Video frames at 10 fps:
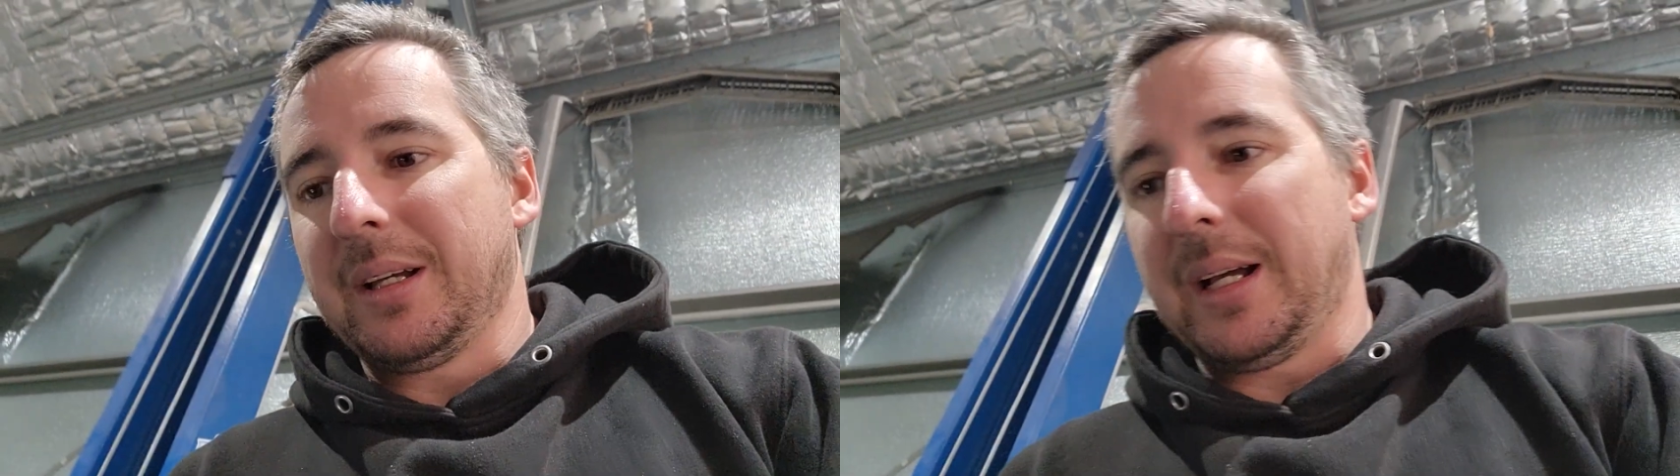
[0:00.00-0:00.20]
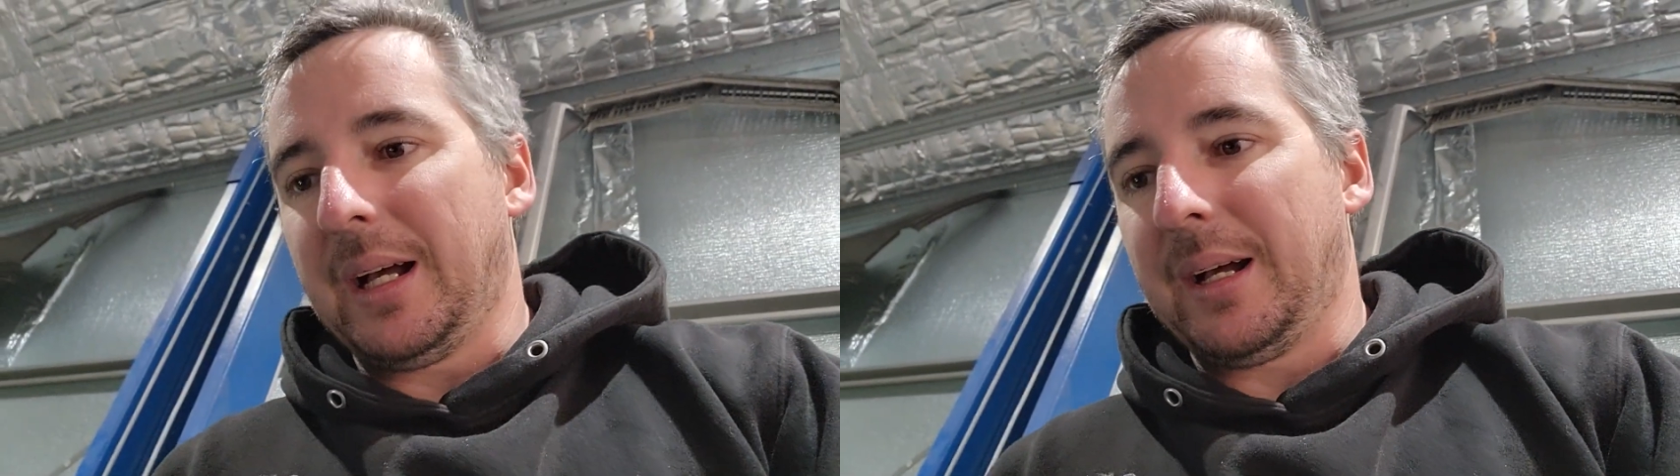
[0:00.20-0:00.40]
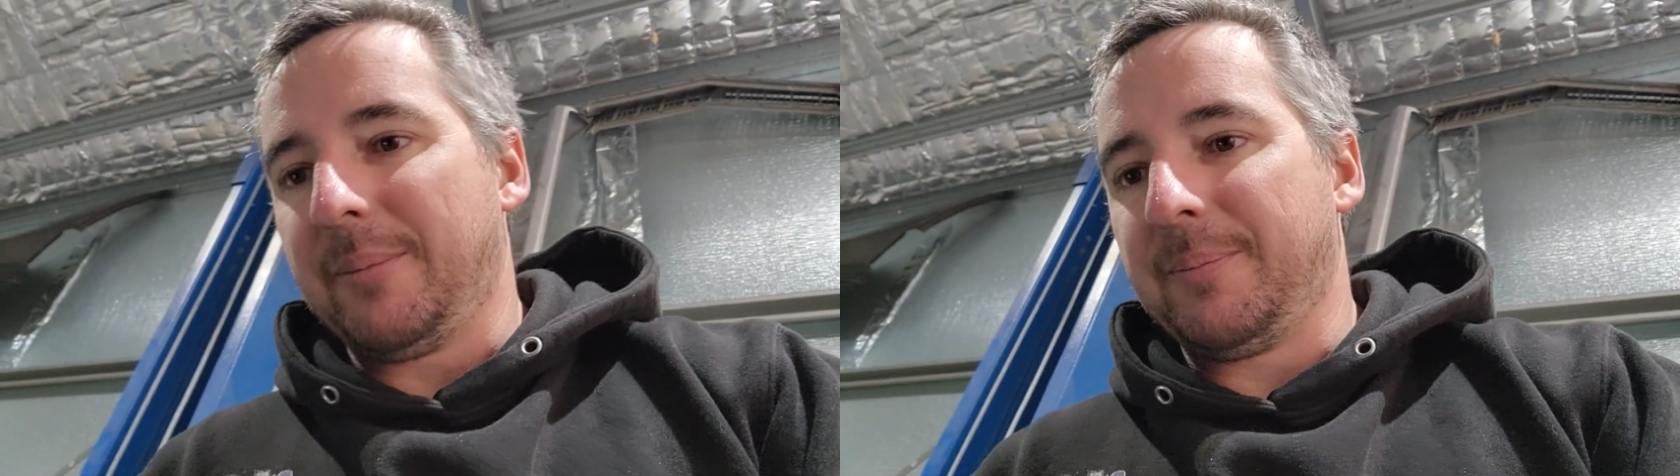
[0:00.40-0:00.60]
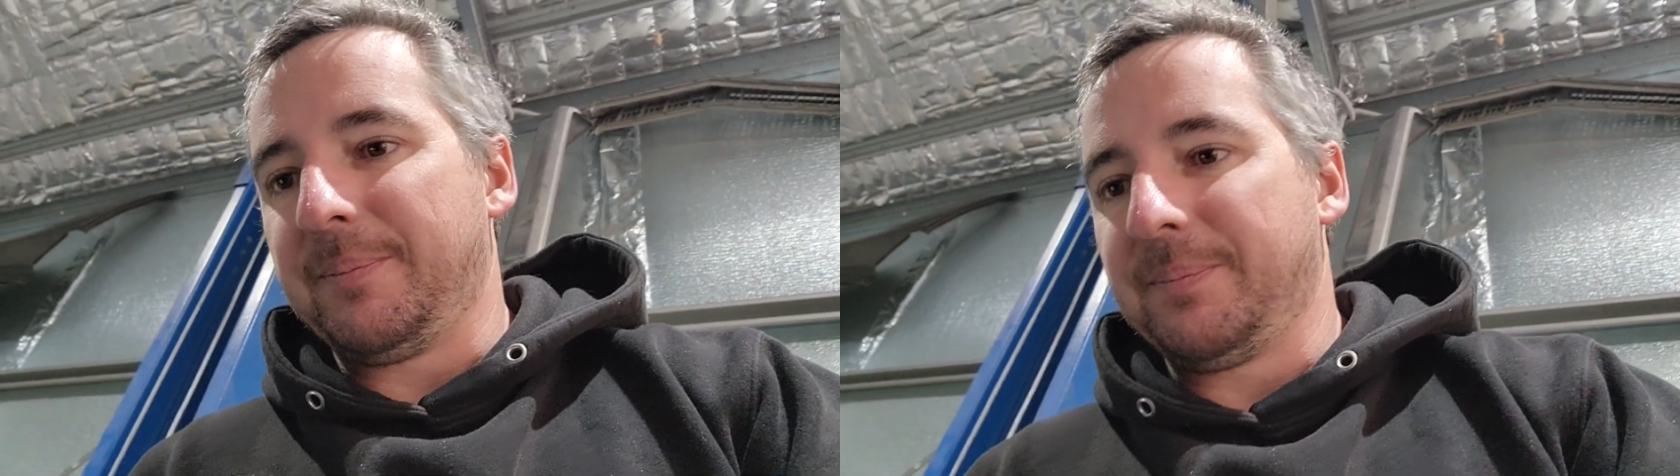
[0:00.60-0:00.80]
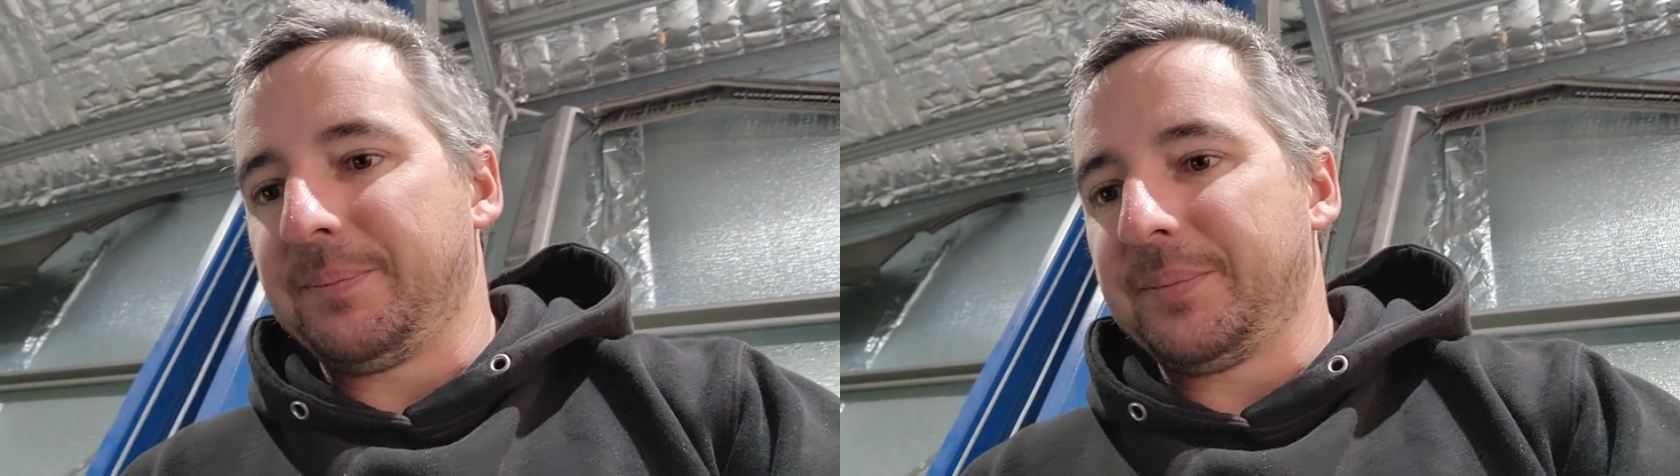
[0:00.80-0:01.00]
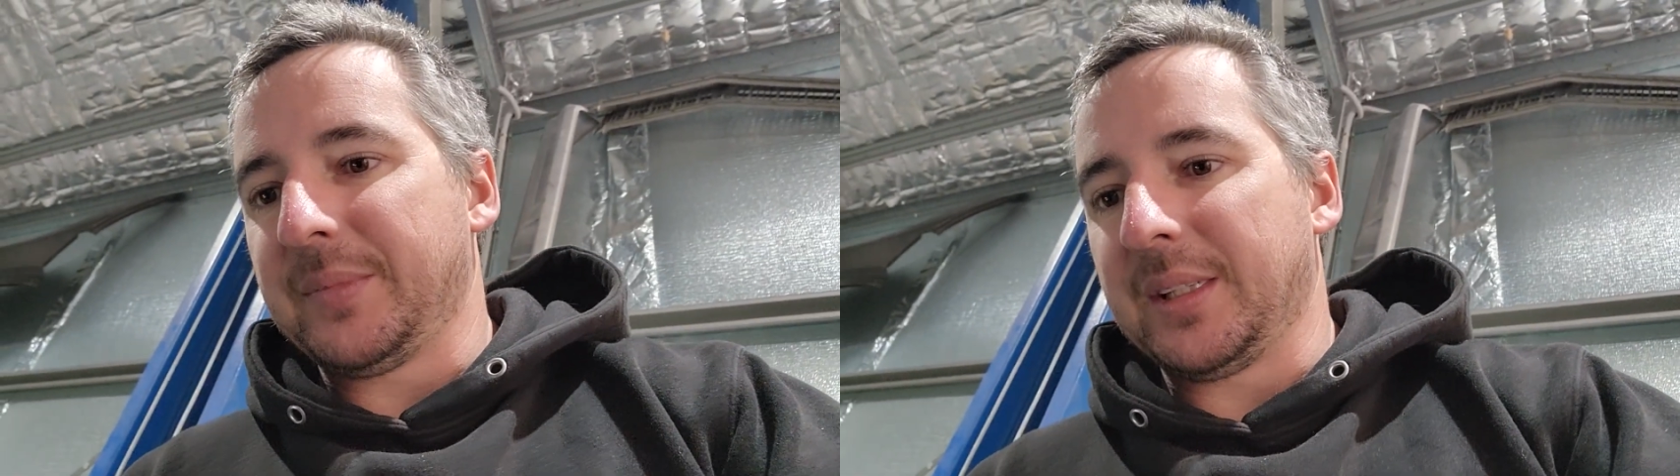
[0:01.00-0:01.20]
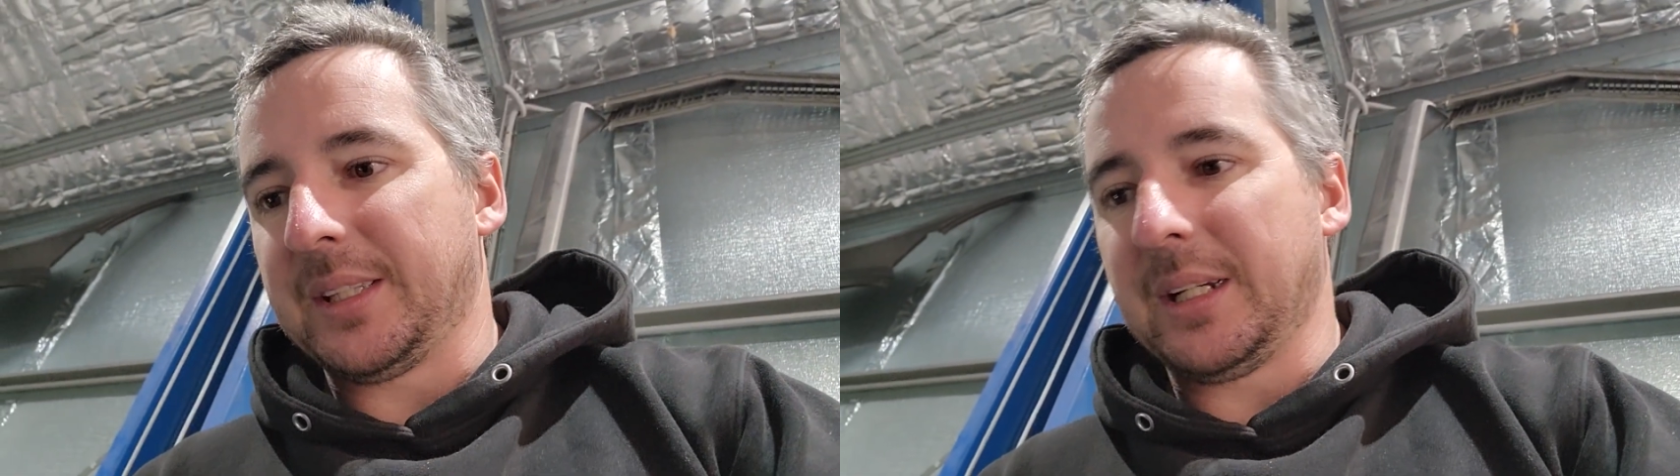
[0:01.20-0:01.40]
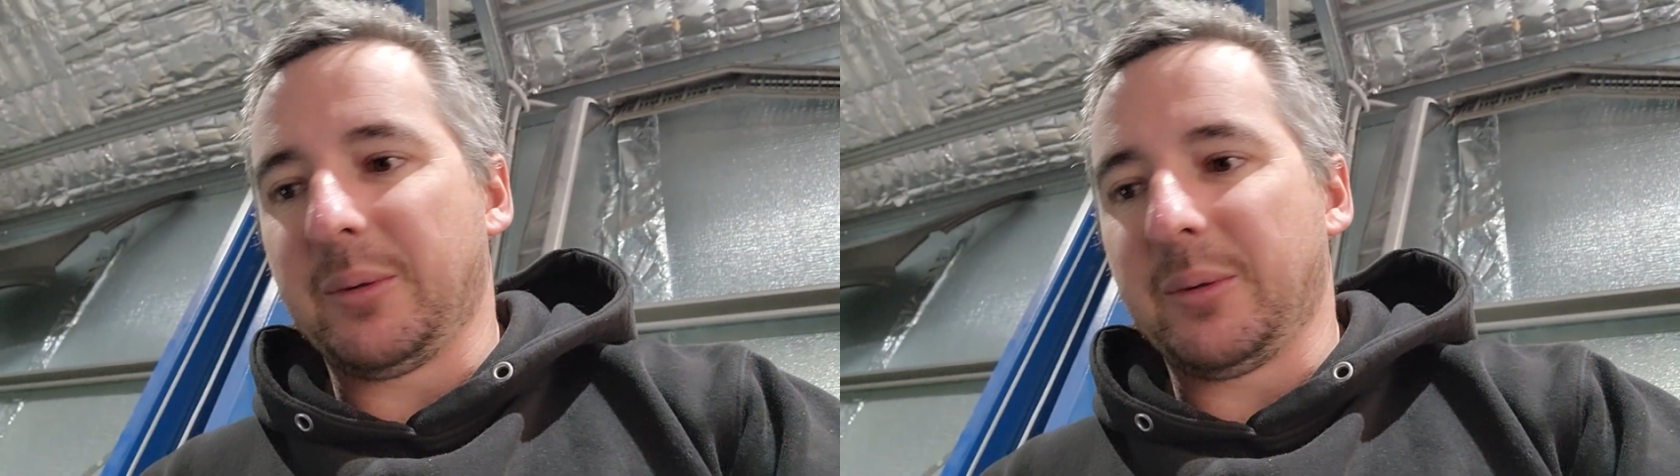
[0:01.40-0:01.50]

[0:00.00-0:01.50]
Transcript: the thing